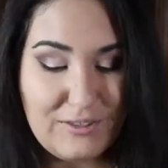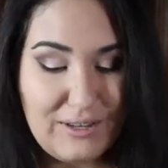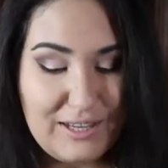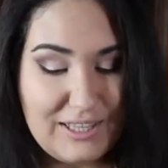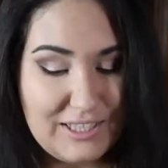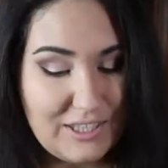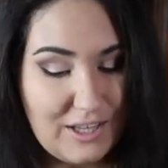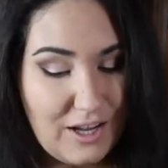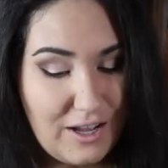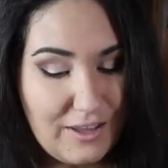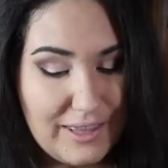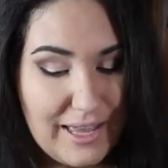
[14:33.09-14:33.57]
So I
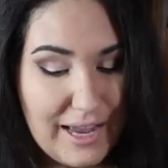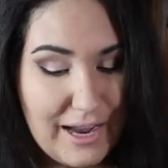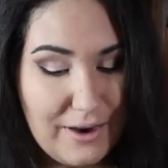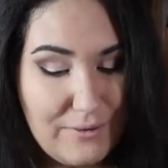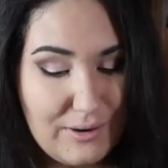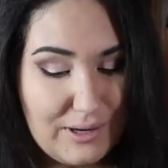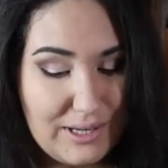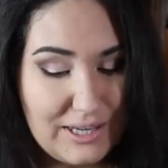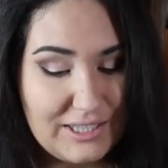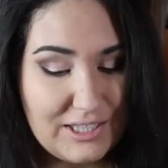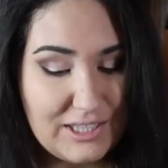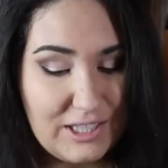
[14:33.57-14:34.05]
saw that
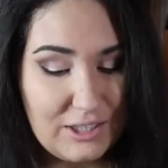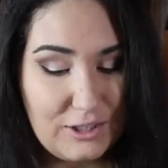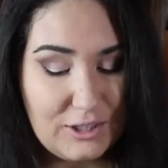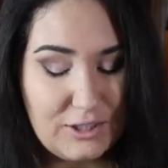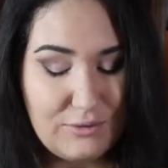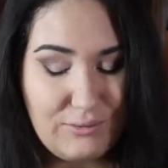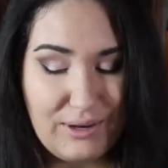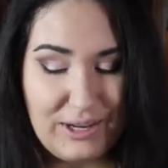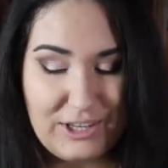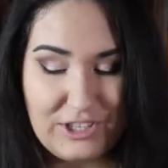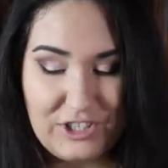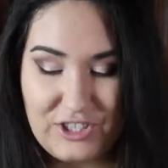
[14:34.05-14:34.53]
one, I saw the
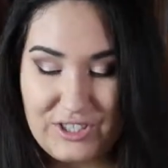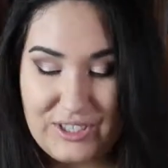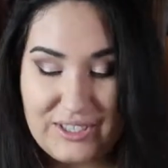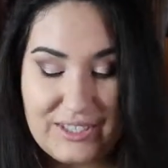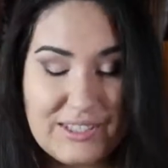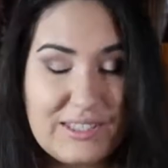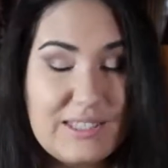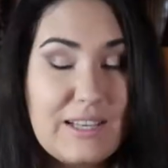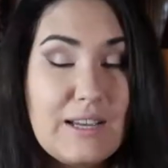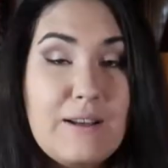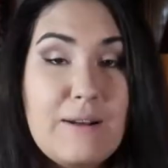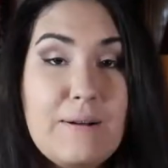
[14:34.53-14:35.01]

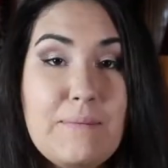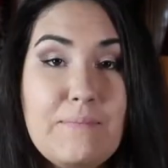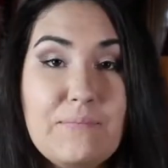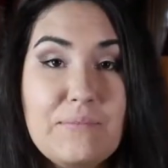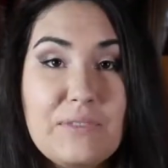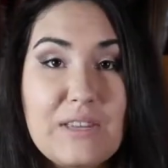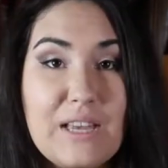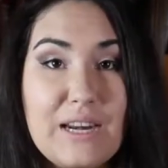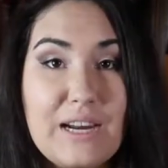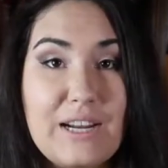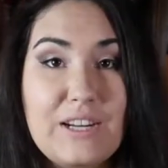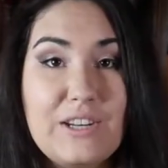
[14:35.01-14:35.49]
swatches,
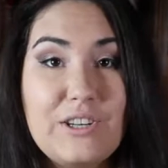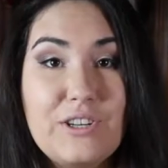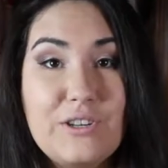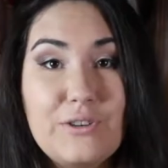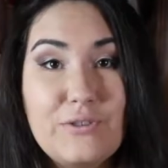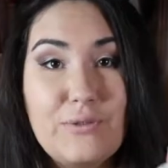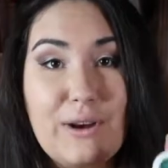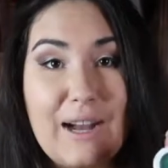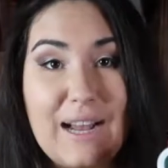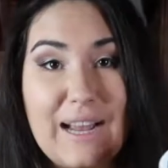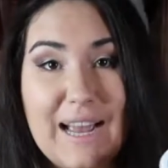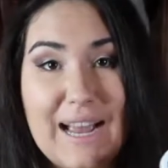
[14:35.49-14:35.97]
and I
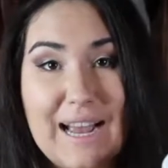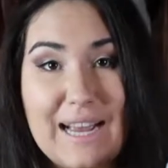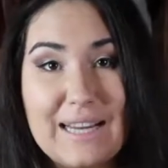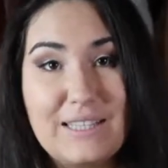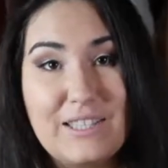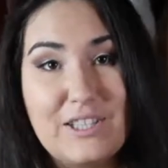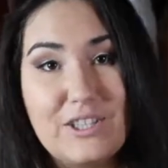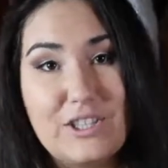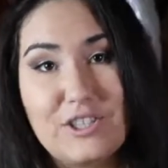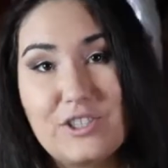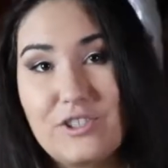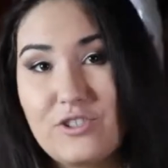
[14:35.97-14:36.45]
knew I
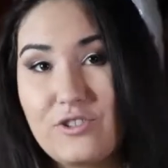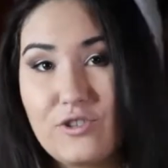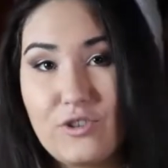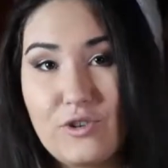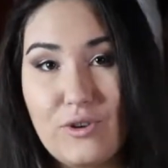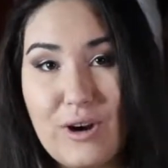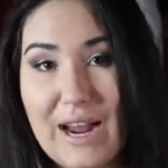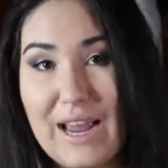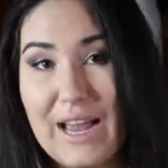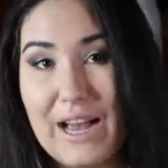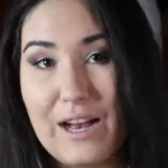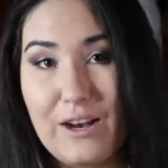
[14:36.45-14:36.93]
had to just
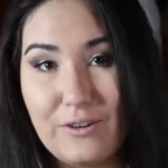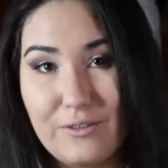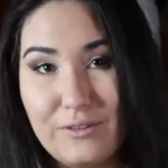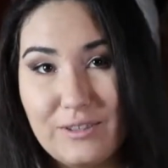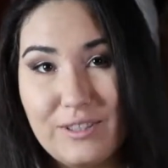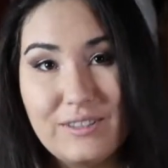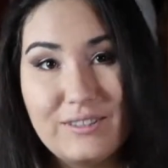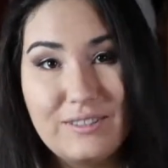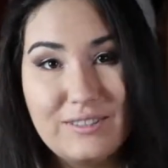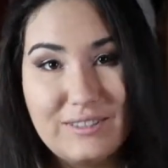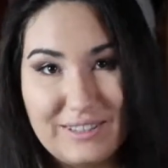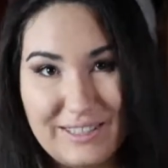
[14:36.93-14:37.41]
try
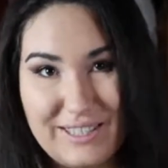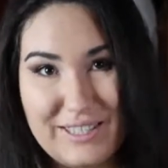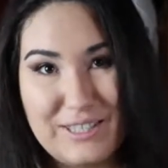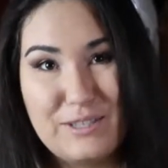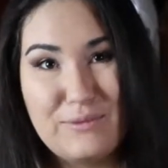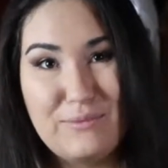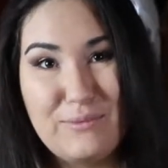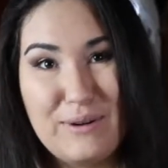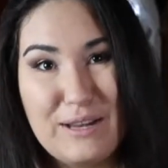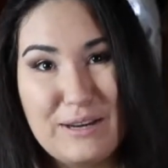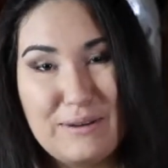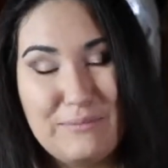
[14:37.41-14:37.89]
out
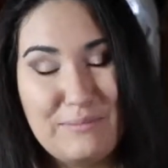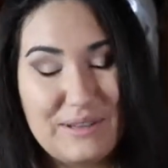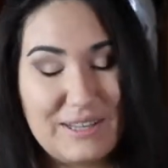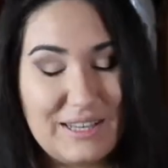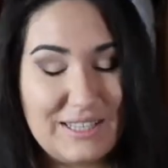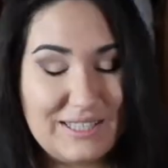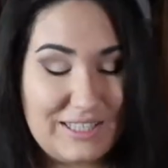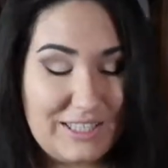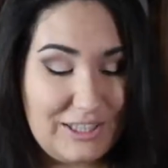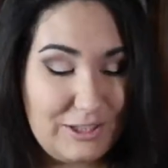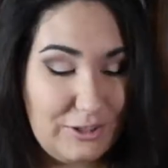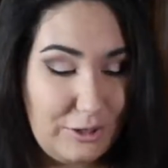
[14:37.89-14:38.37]
this one
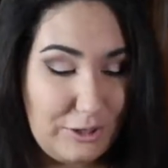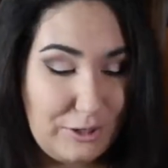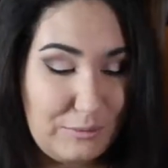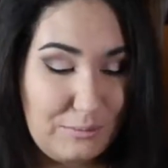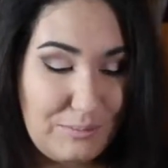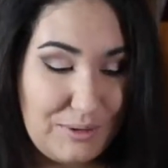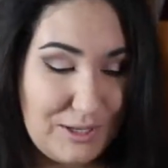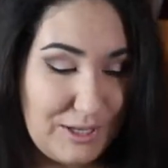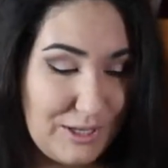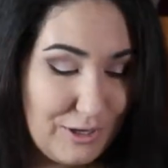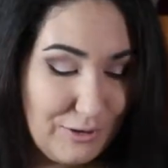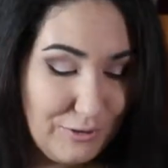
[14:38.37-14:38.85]
because it
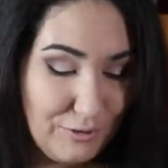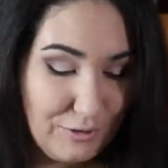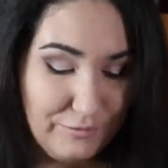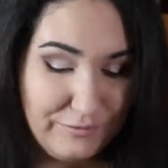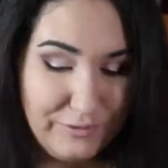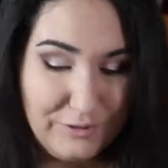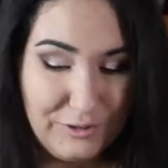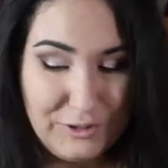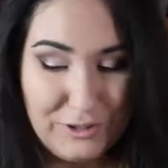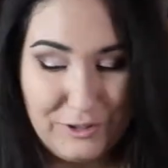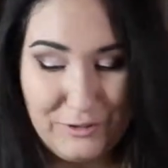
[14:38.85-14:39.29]
looked beautiful.